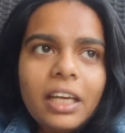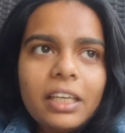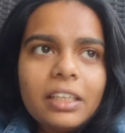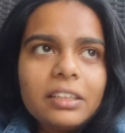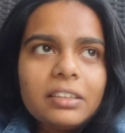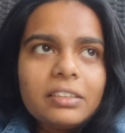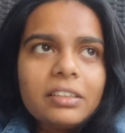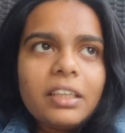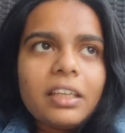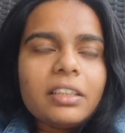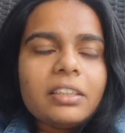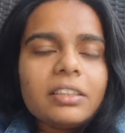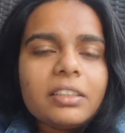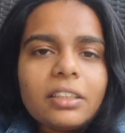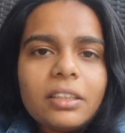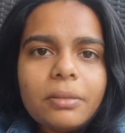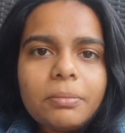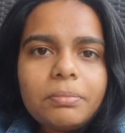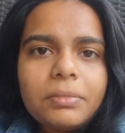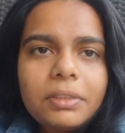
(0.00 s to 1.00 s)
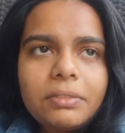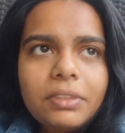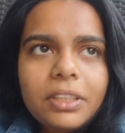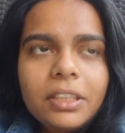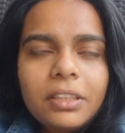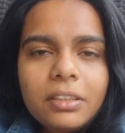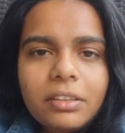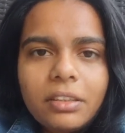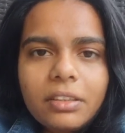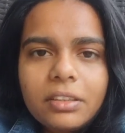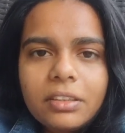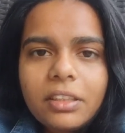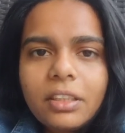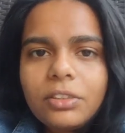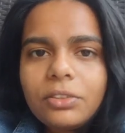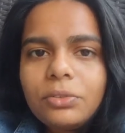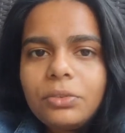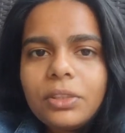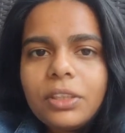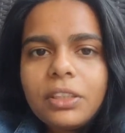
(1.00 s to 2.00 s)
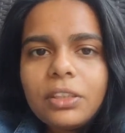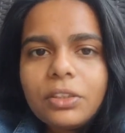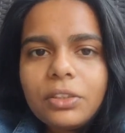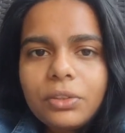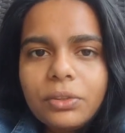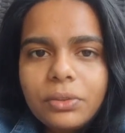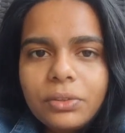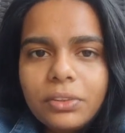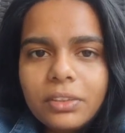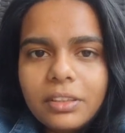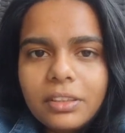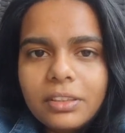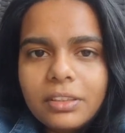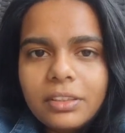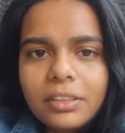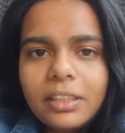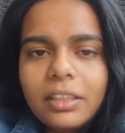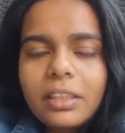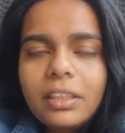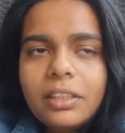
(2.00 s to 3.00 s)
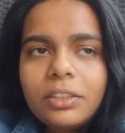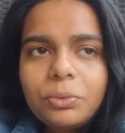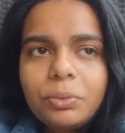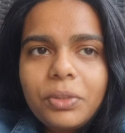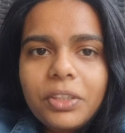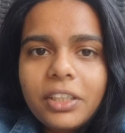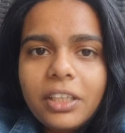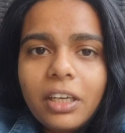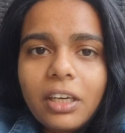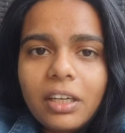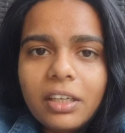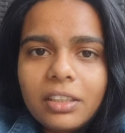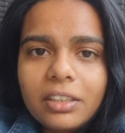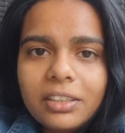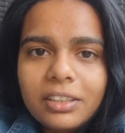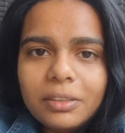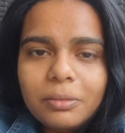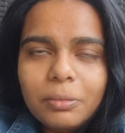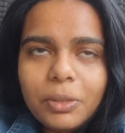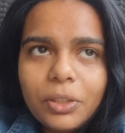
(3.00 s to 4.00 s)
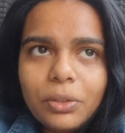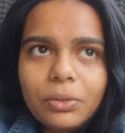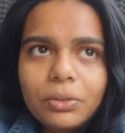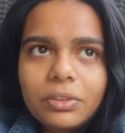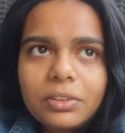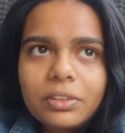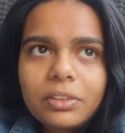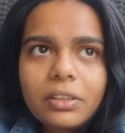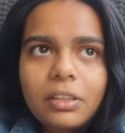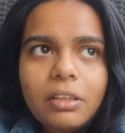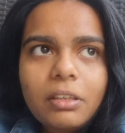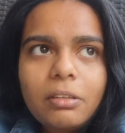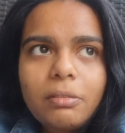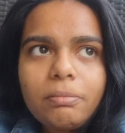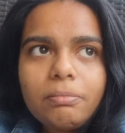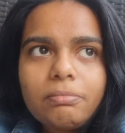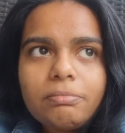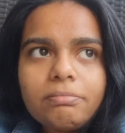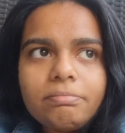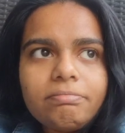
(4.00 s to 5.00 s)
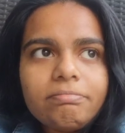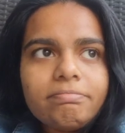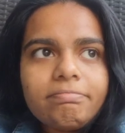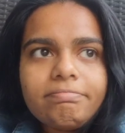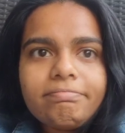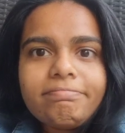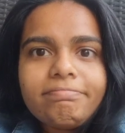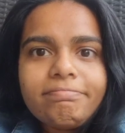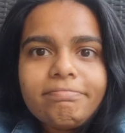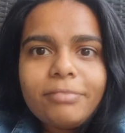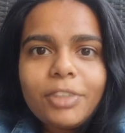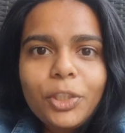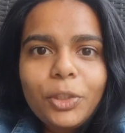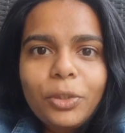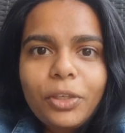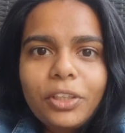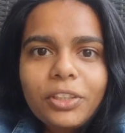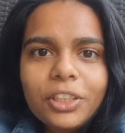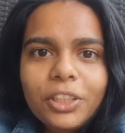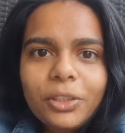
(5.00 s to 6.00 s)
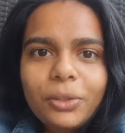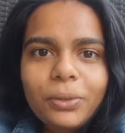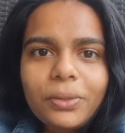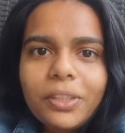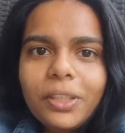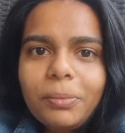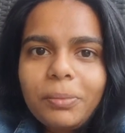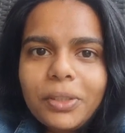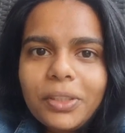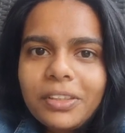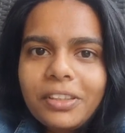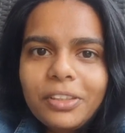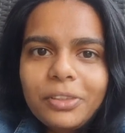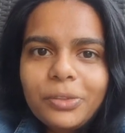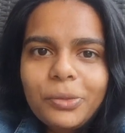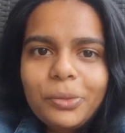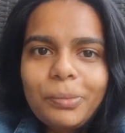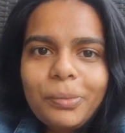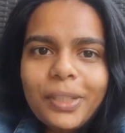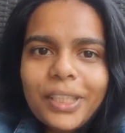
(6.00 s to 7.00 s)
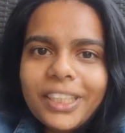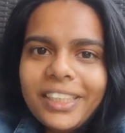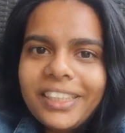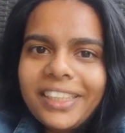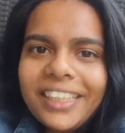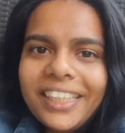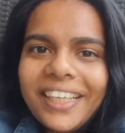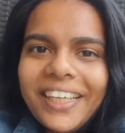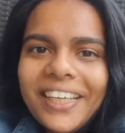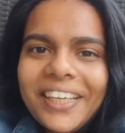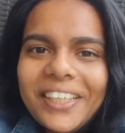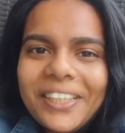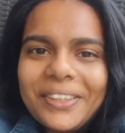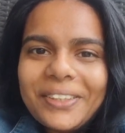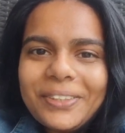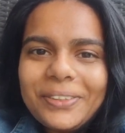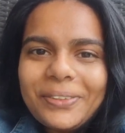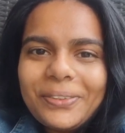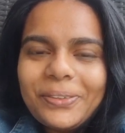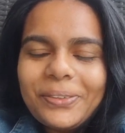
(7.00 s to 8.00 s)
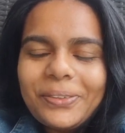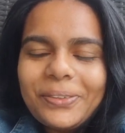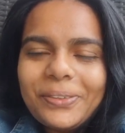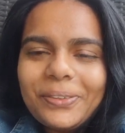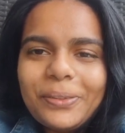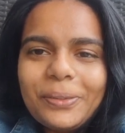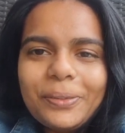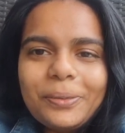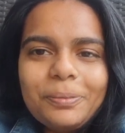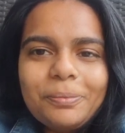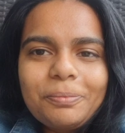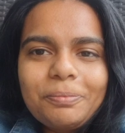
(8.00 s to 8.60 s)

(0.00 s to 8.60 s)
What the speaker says: Is that living in another country alone is very hard because you are alone. I mean, there's nobody. So